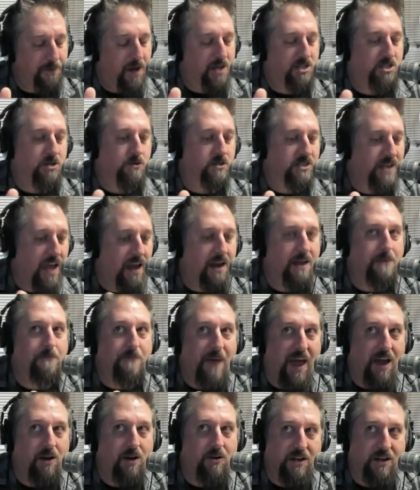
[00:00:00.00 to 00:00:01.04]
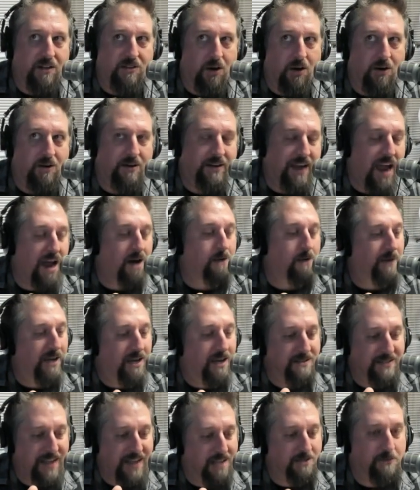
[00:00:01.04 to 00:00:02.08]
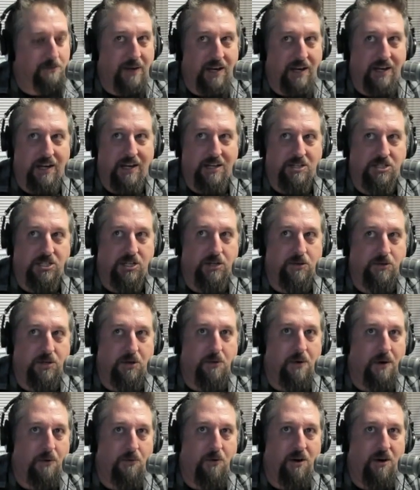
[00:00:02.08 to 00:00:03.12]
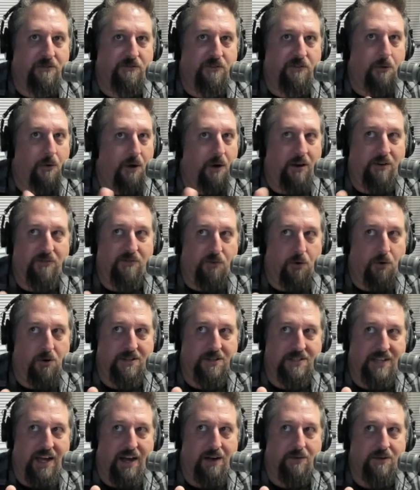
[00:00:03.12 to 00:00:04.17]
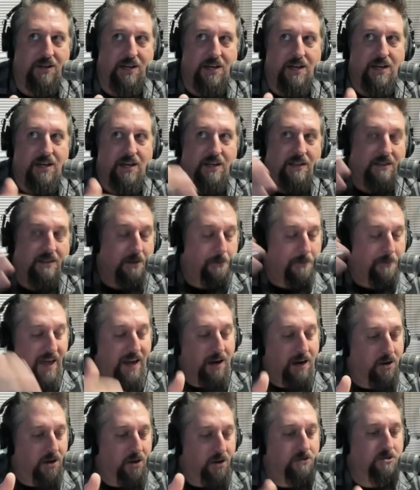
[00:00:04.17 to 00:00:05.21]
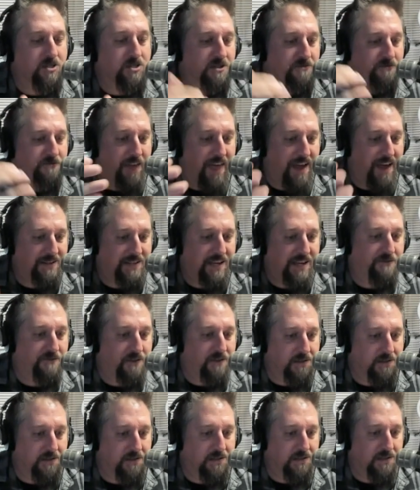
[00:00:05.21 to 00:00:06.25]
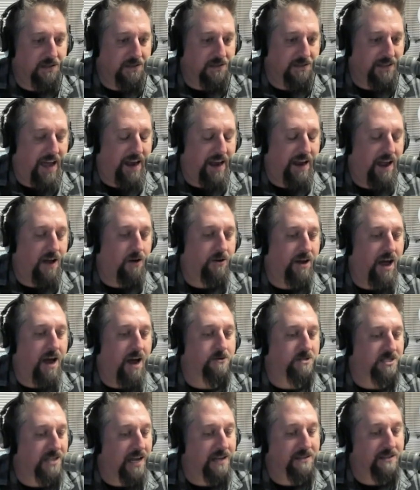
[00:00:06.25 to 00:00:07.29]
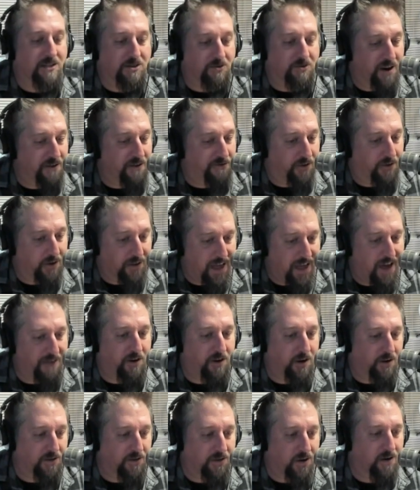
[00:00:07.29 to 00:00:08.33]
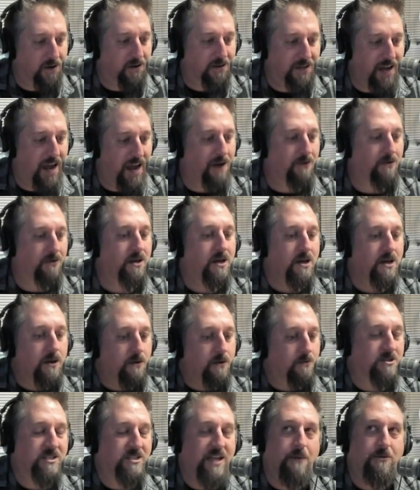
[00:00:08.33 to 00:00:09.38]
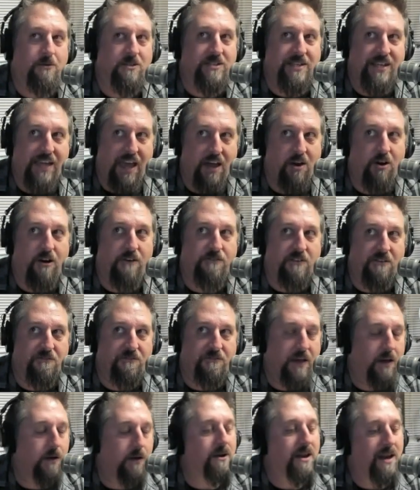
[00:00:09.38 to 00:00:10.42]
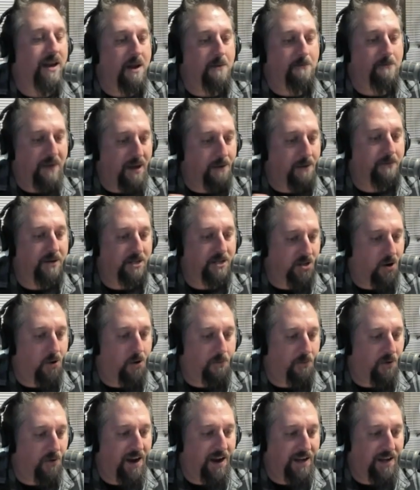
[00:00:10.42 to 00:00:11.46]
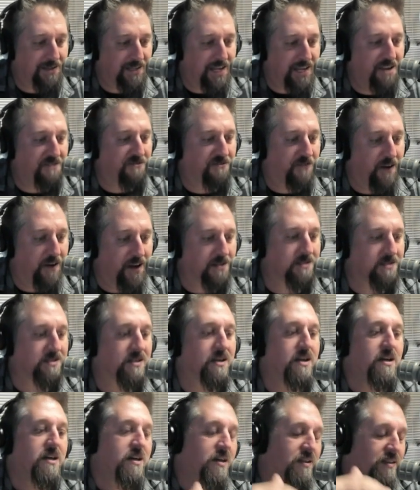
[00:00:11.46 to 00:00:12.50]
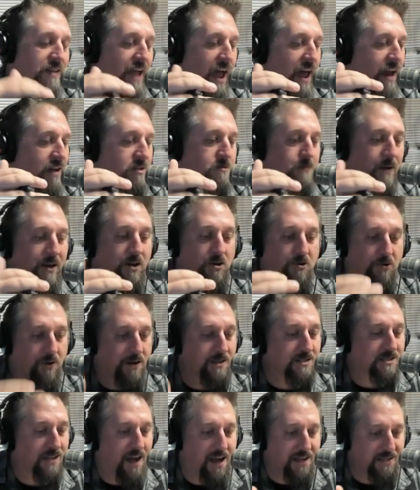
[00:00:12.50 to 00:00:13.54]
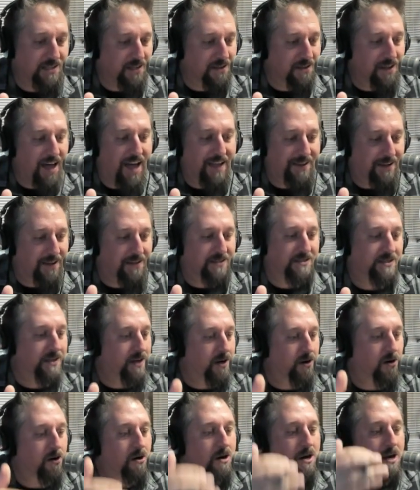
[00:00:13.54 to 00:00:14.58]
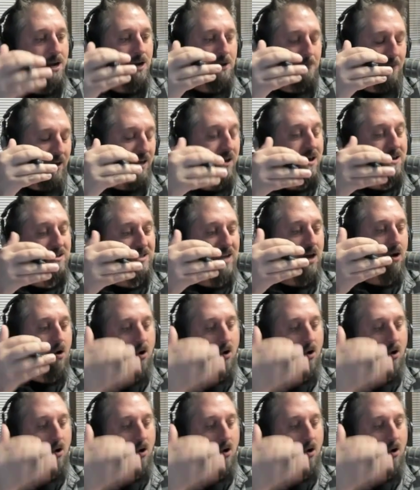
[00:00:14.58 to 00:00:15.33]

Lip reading: but you're getting better at third down because that's been an issue. You went 1 for 1 on fourth down. The bigger news is for that defense that held Iowa State to 3 for 11 on third down, was able to get off the field in a bend but don't break defense that has been criticized a lot this year because